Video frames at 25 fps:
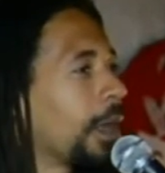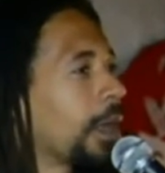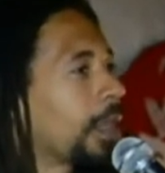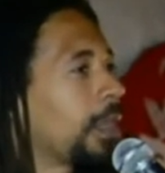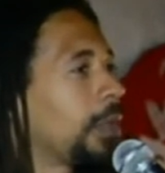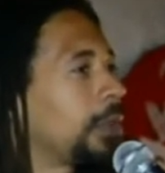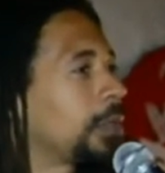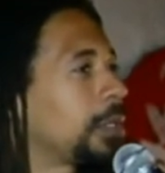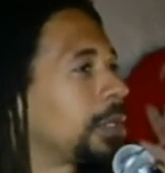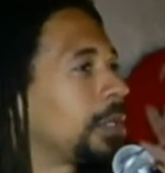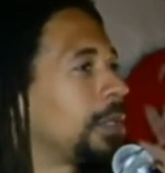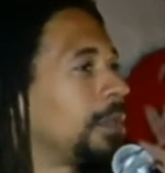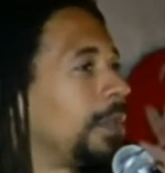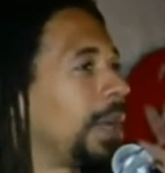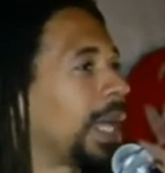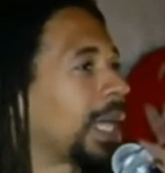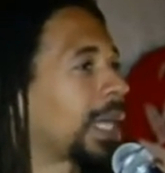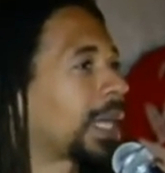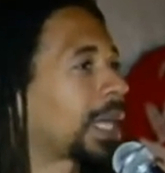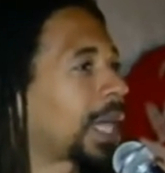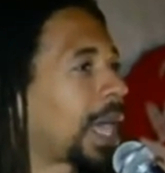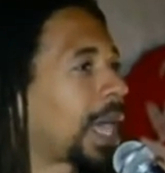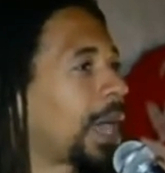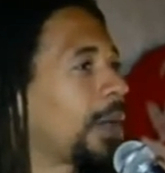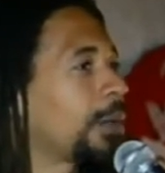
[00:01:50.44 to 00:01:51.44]
closer to my
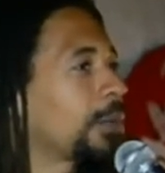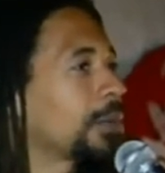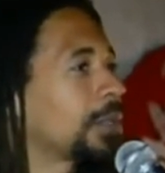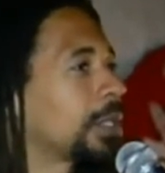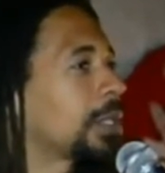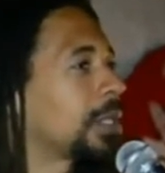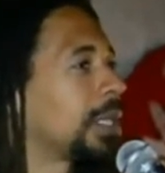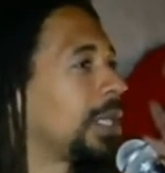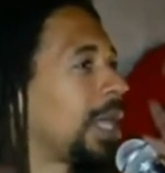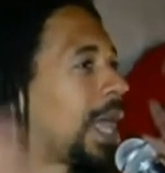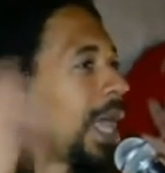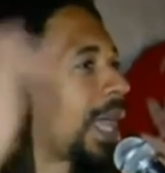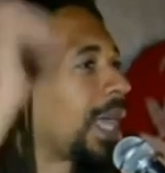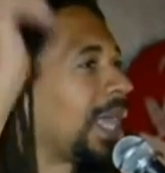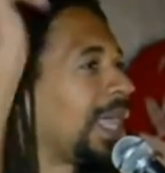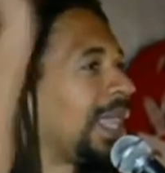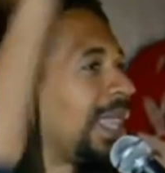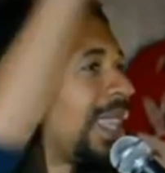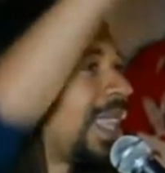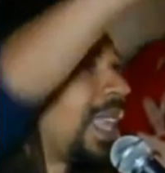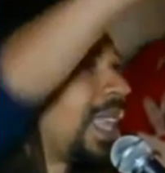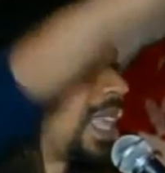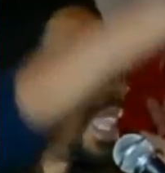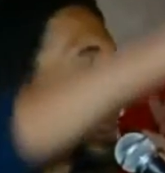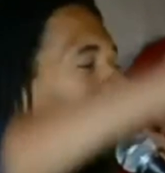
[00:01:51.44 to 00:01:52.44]
couch. Then I
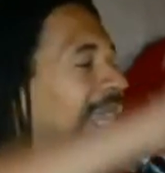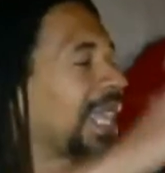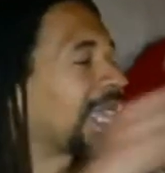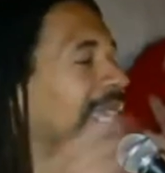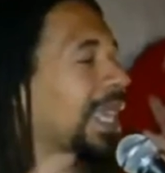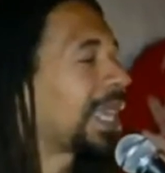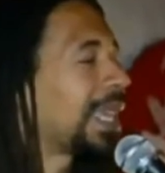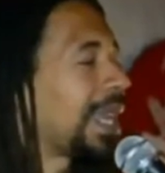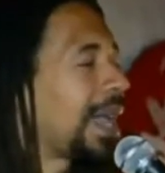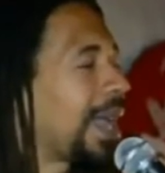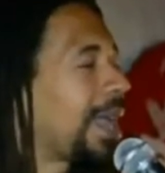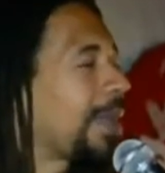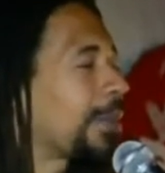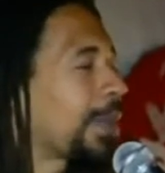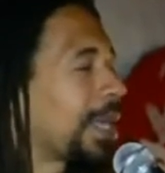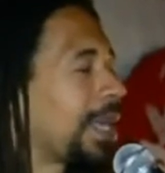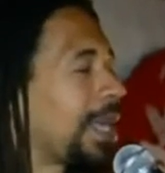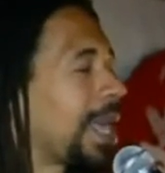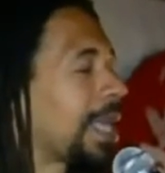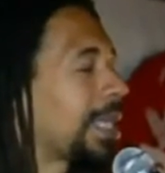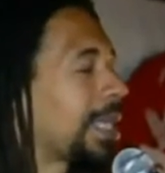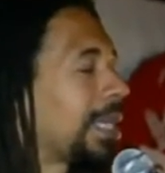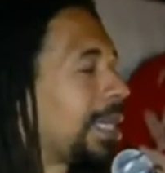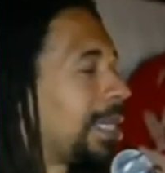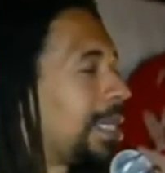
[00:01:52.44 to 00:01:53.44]
can click and I am
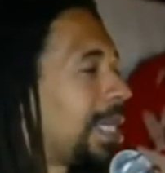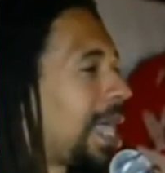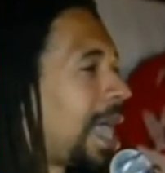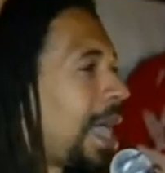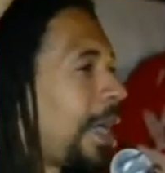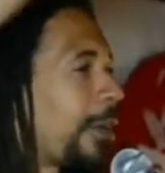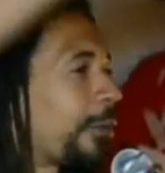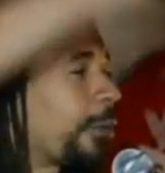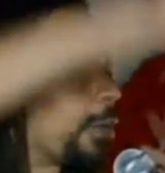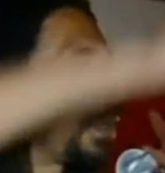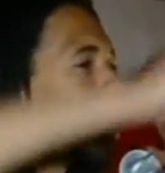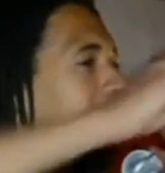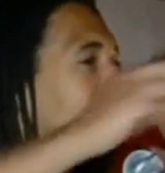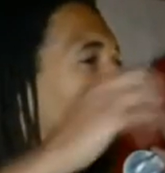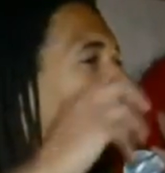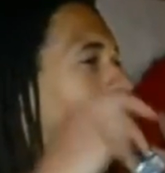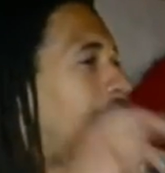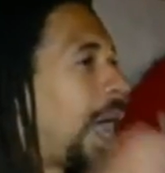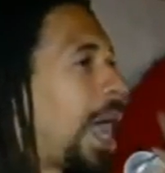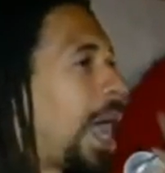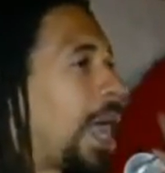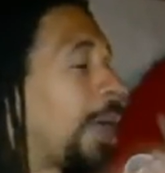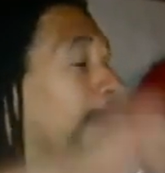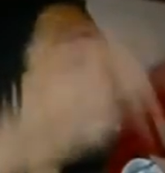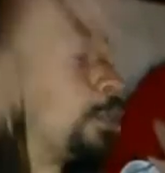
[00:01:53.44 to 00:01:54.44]
connected to everything.
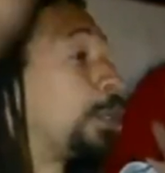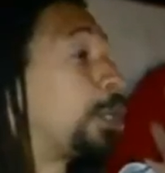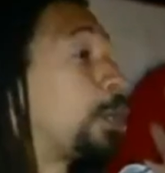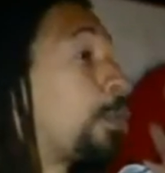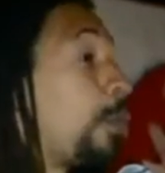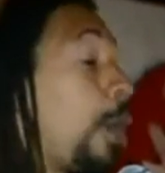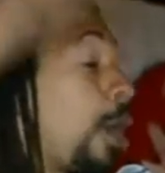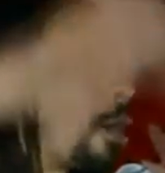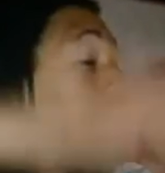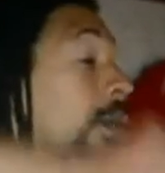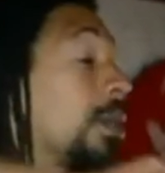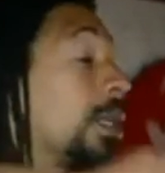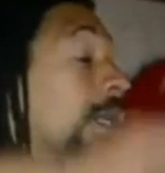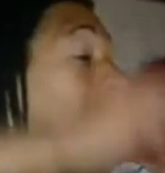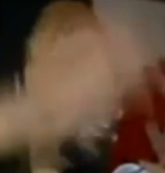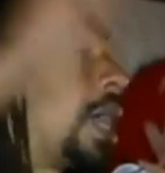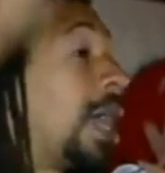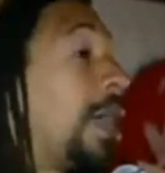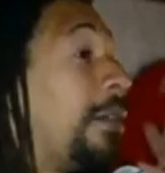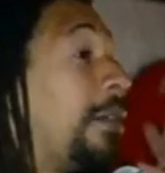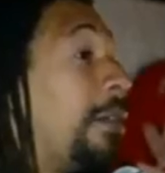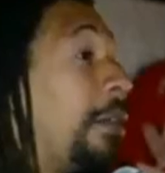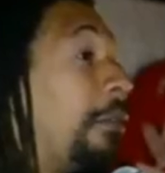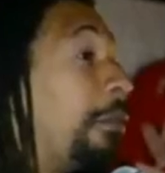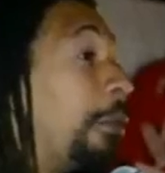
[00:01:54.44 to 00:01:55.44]
I am smarter than
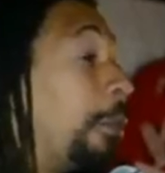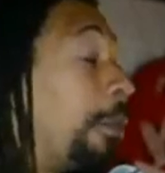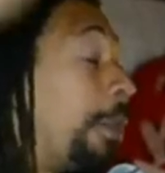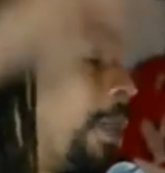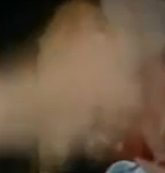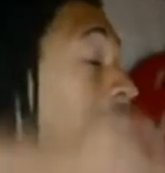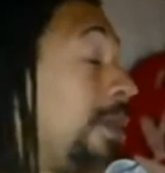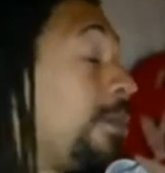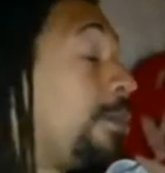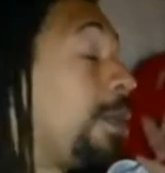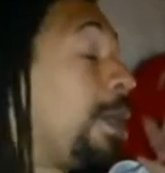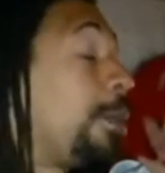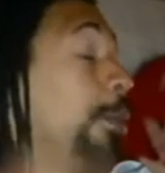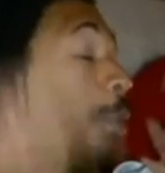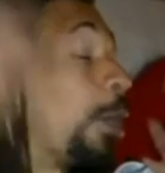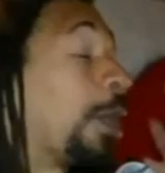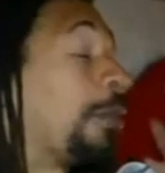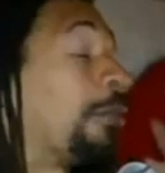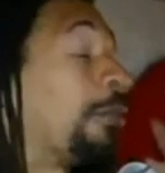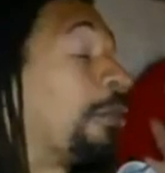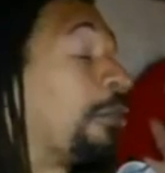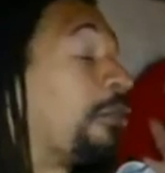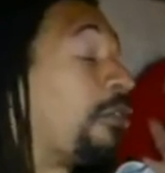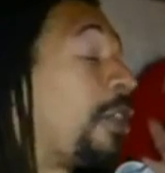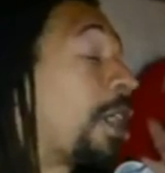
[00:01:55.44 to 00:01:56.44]
I have ever been. People
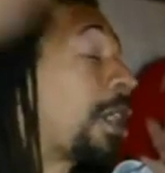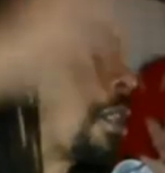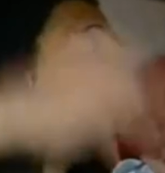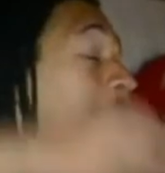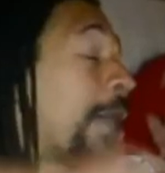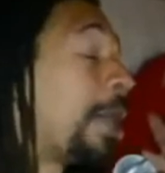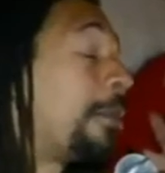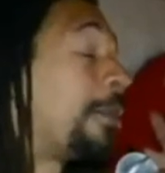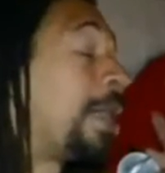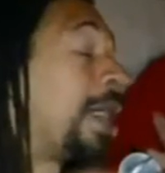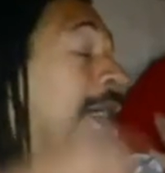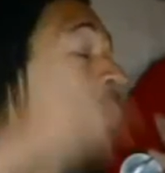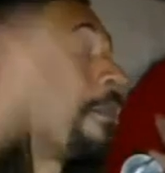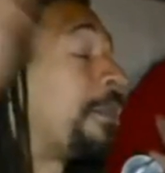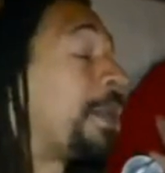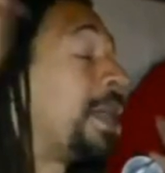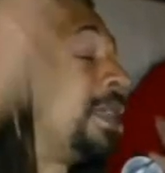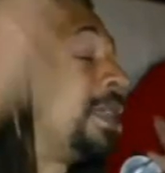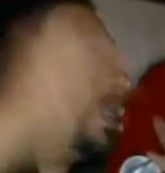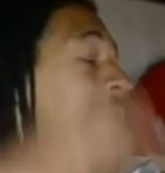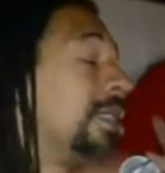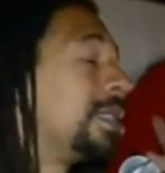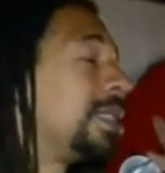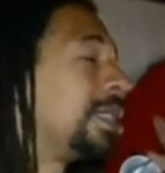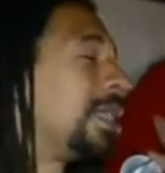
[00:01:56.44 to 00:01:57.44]
give a fuck about my
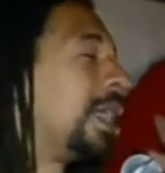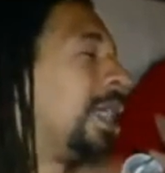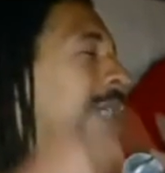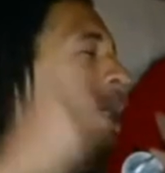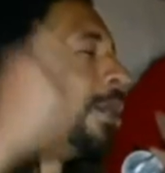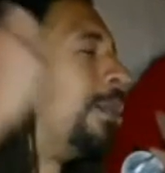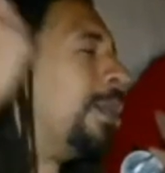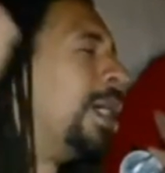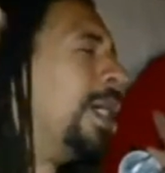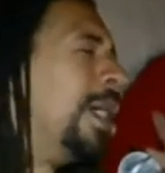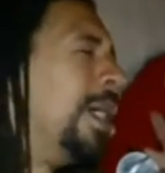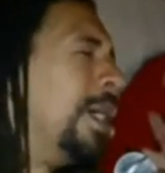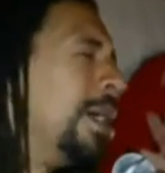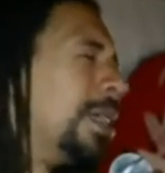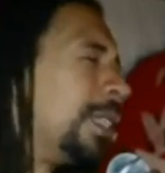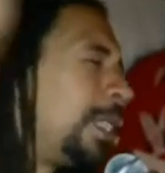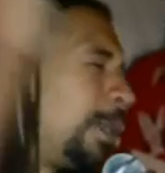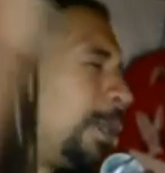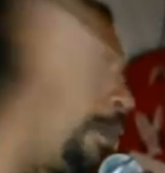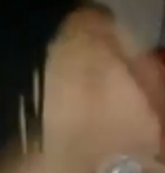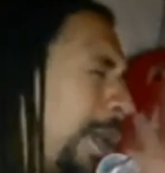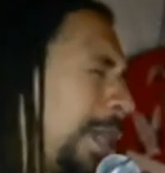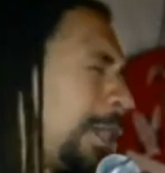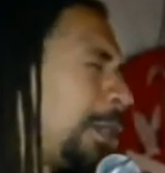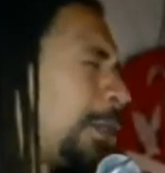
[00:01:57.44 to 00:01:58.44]
opinions and I am
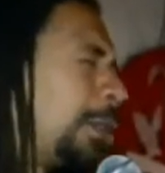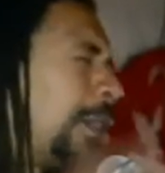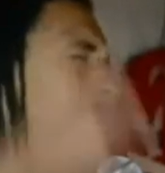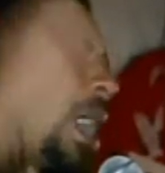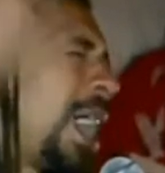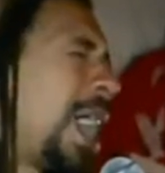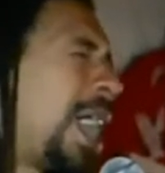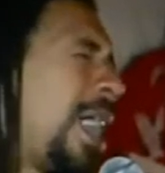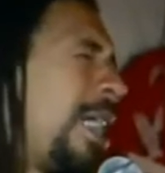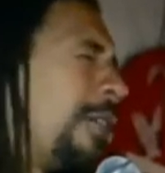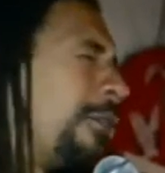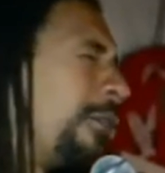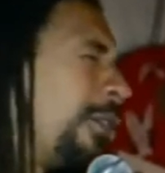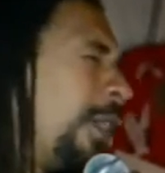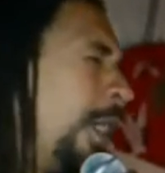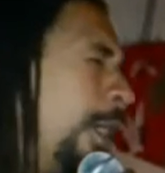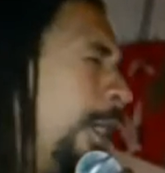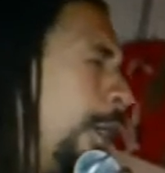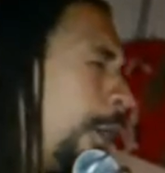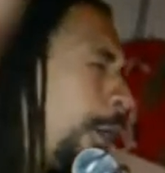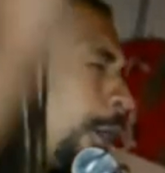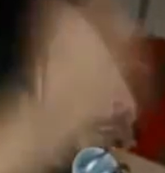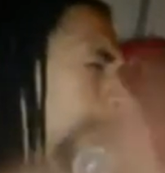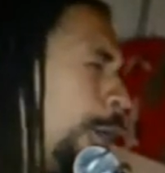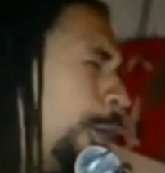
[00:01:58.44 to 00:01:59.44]
special. I have
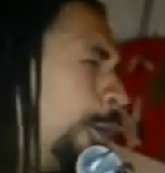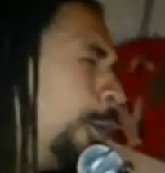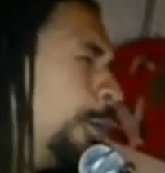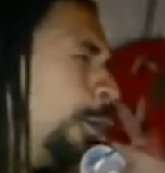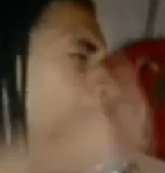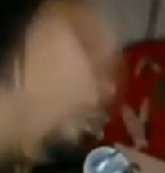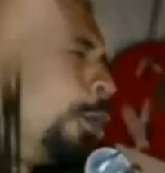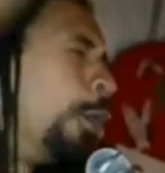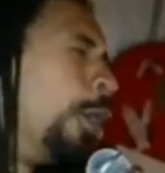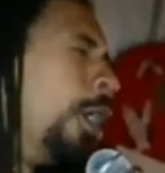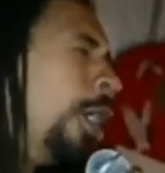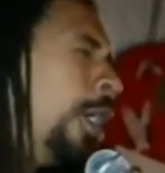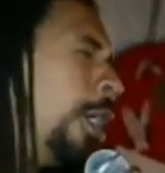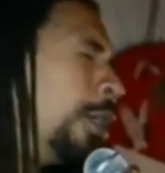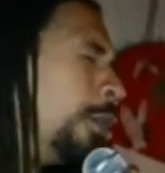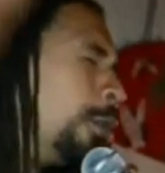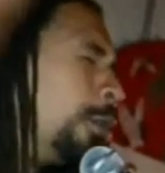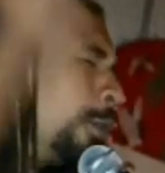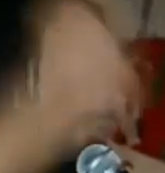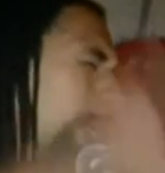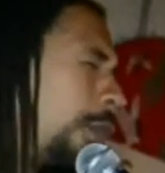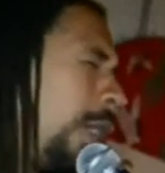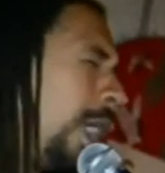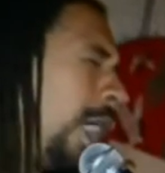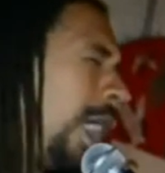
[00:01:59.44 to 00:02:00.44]
cool,
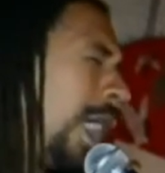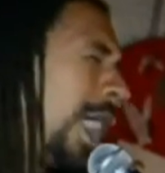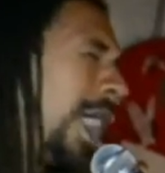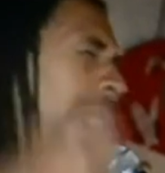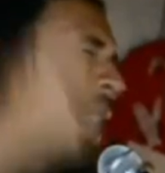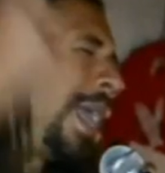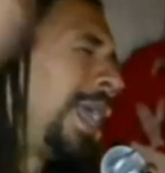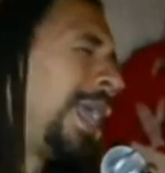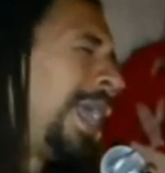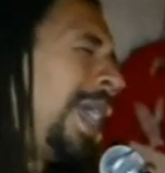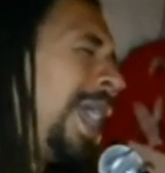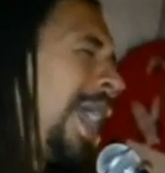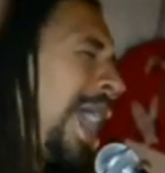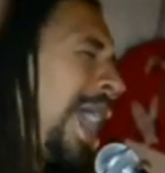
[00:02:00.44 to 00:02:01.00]
dry